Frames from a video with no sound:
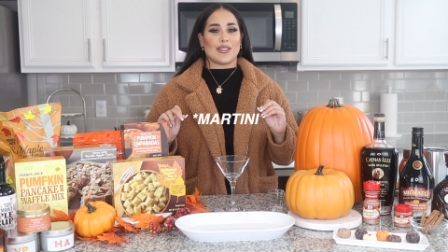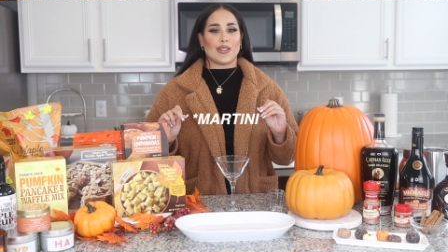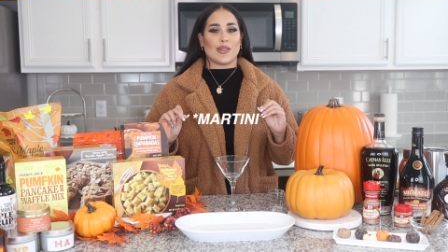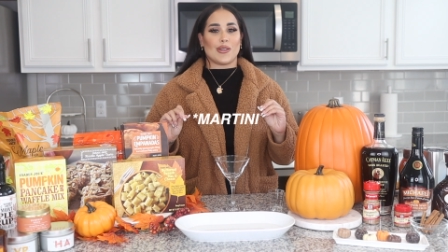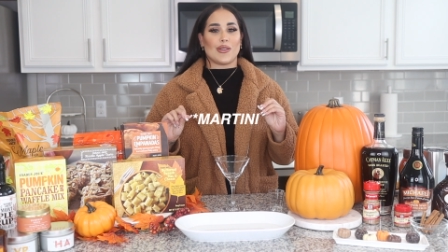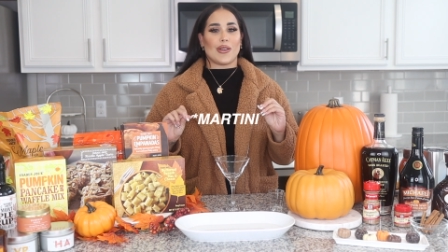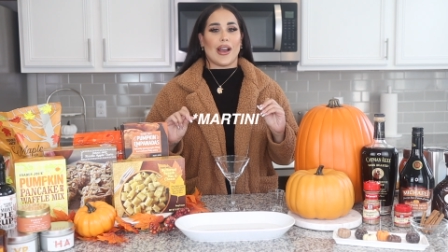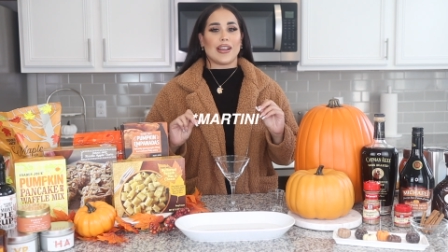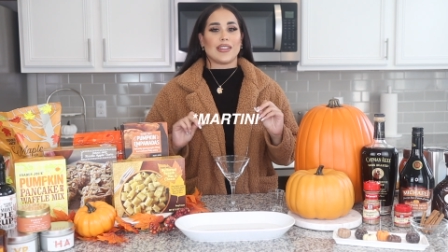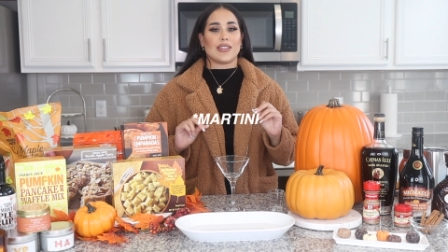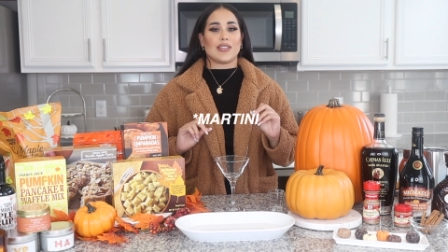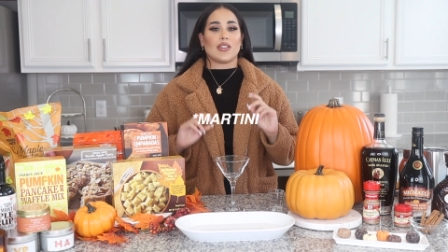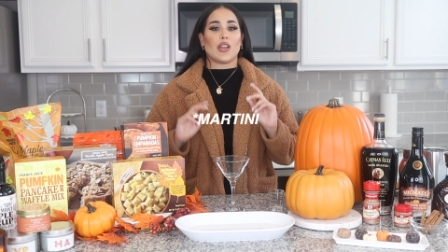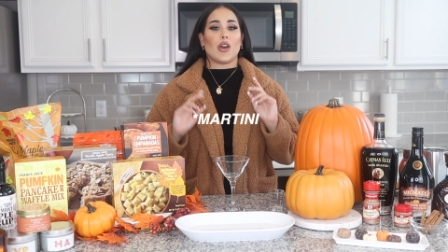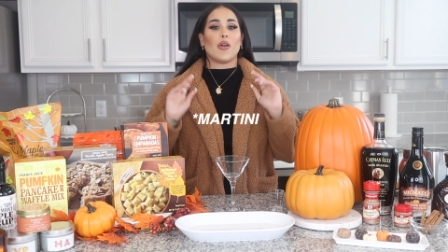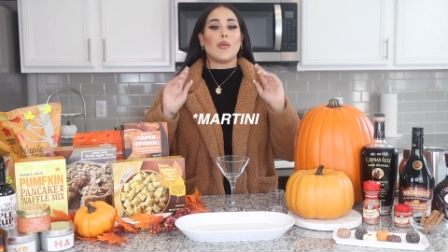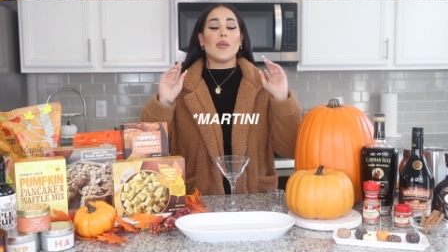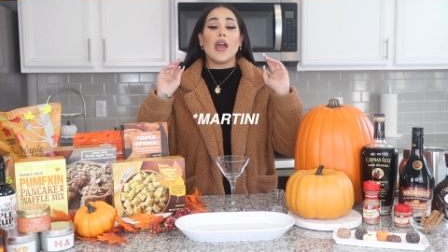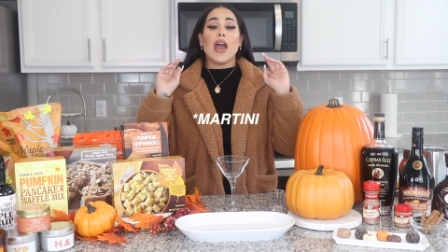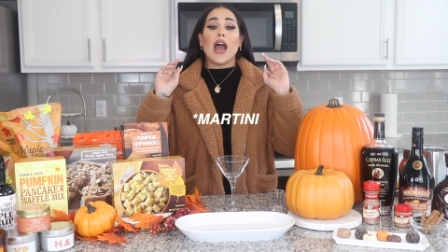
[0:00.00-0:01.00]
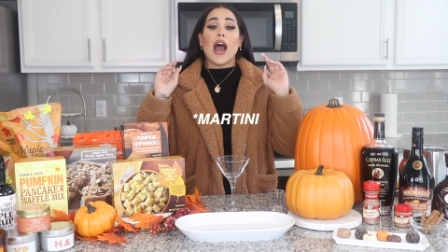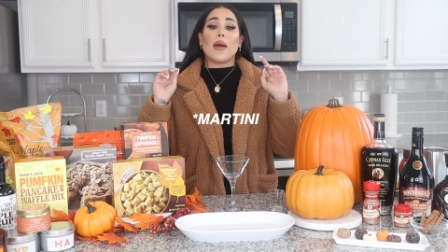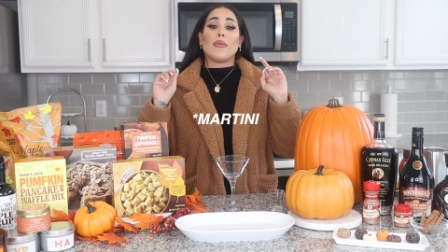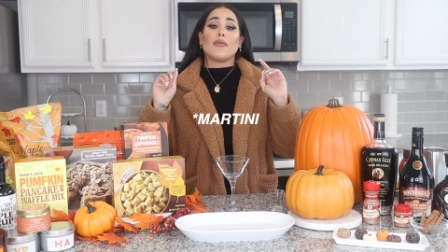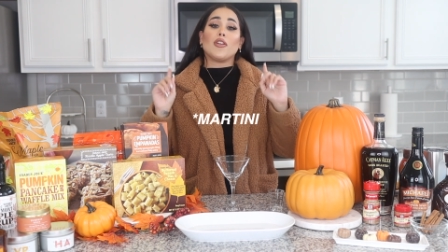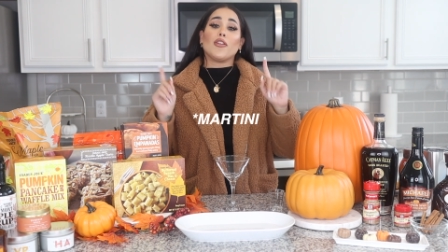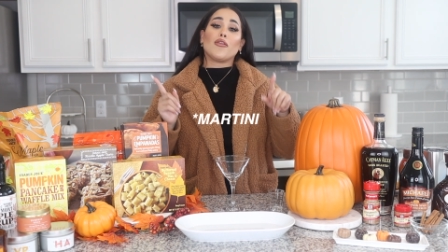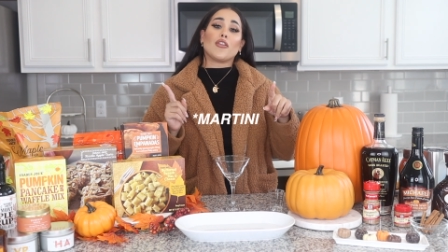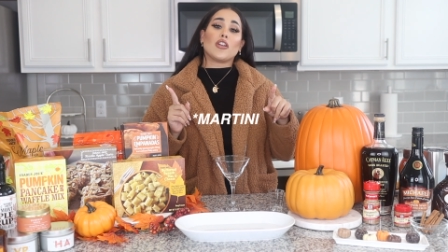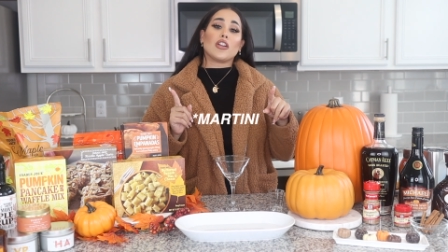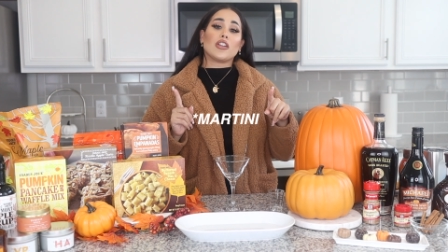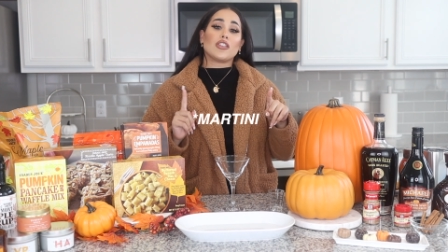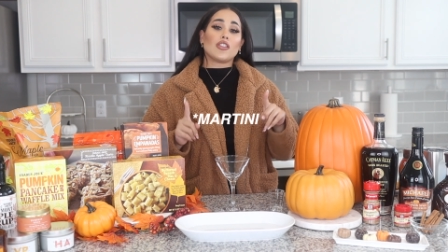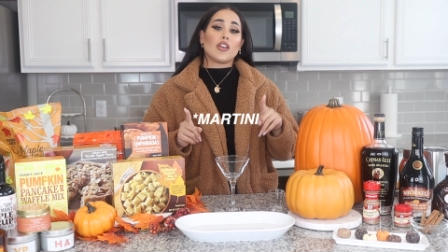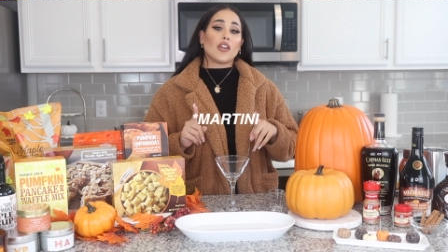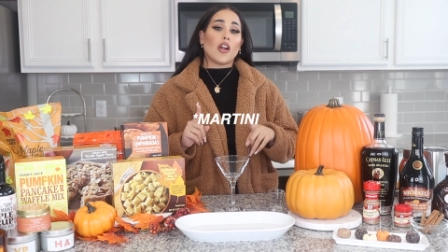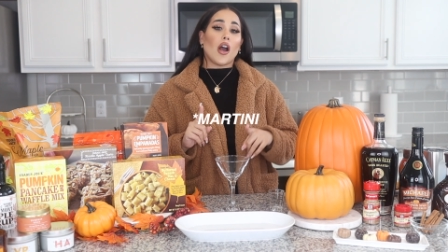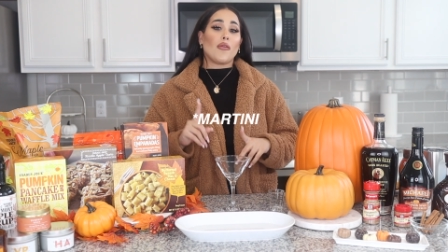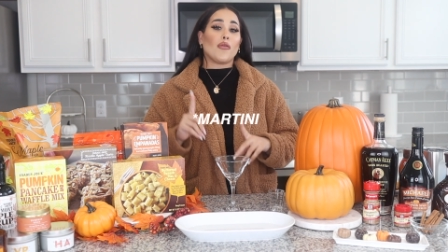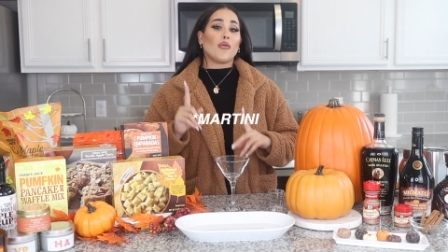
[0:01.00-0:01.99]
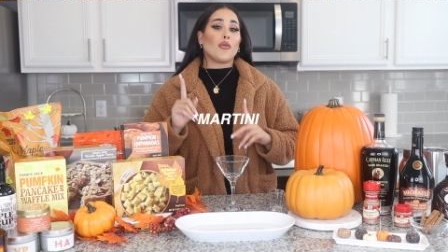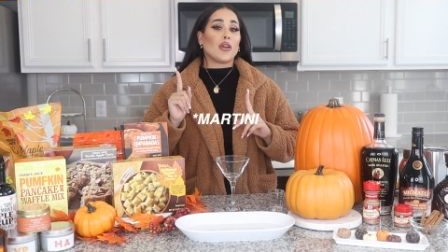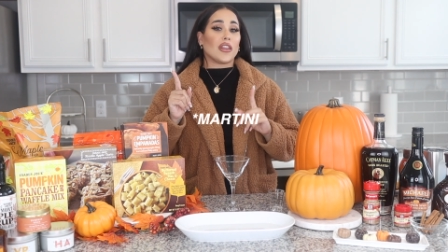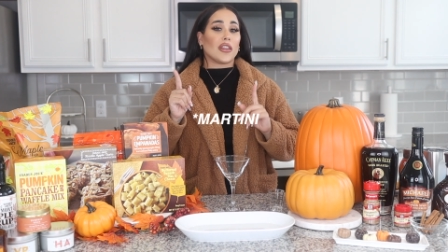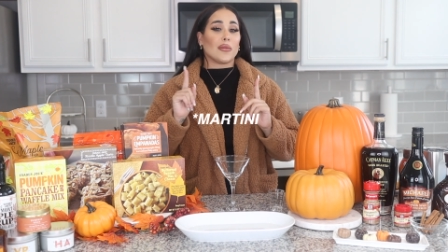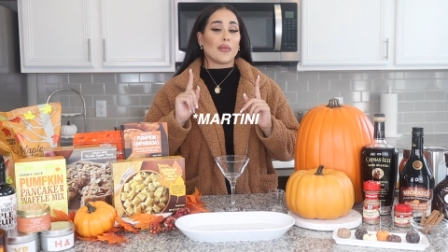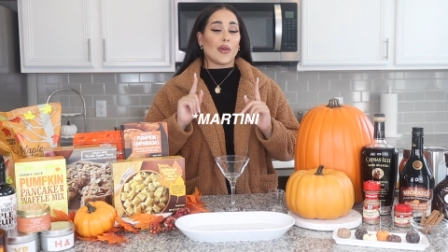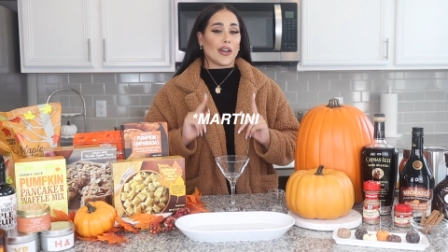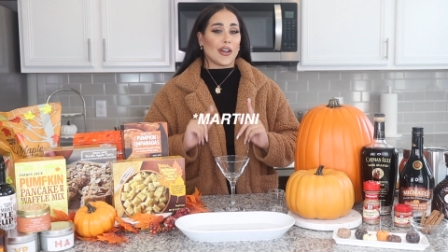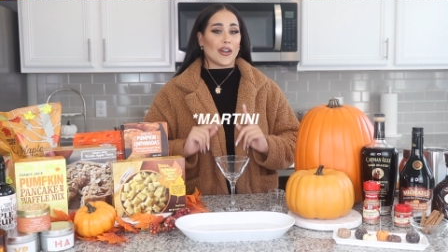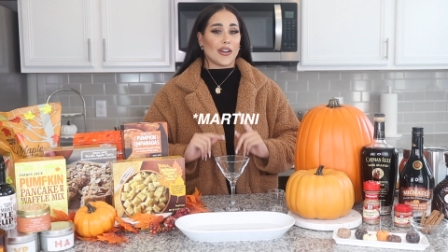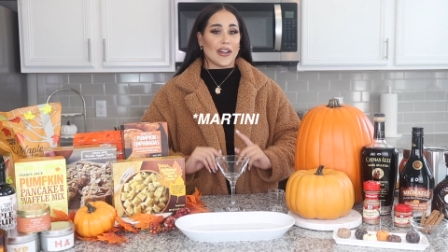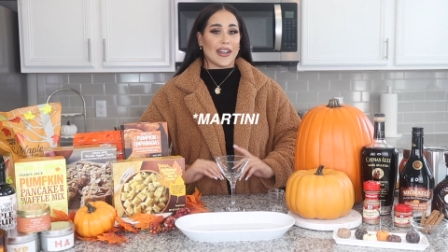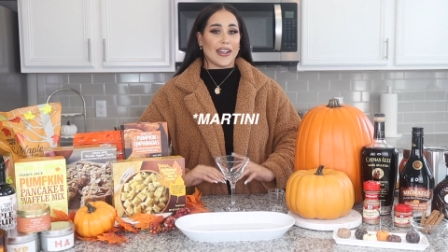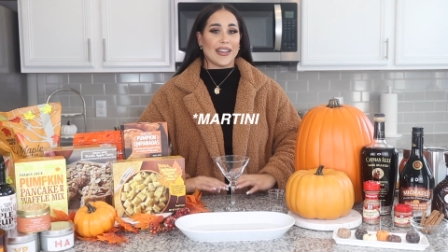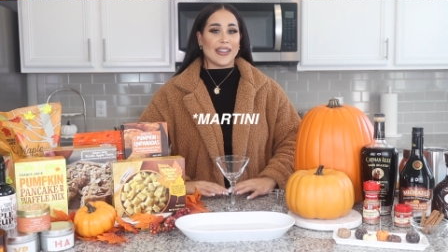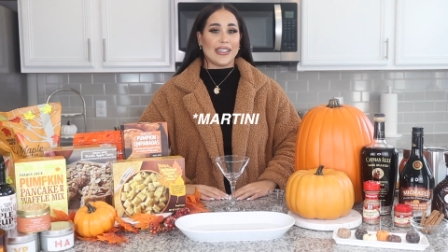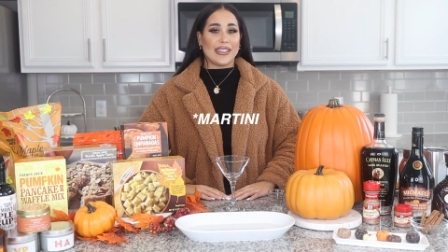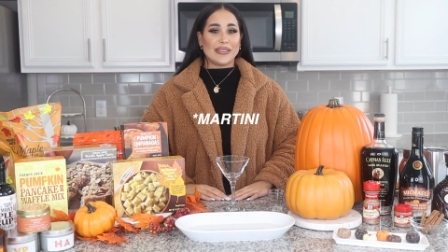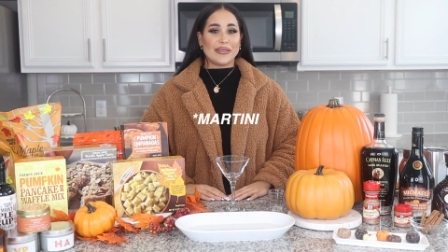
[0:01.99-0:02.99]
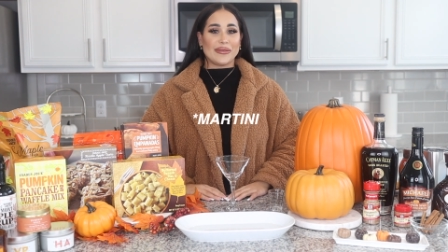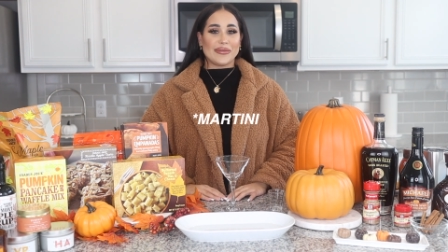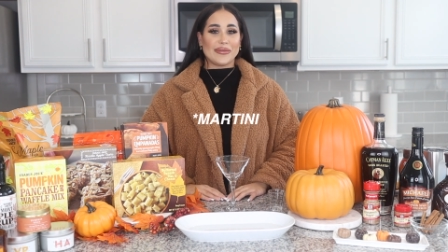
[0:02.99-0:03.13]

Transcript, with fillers: to show you guys. So I'm gonna first start off with the margarita.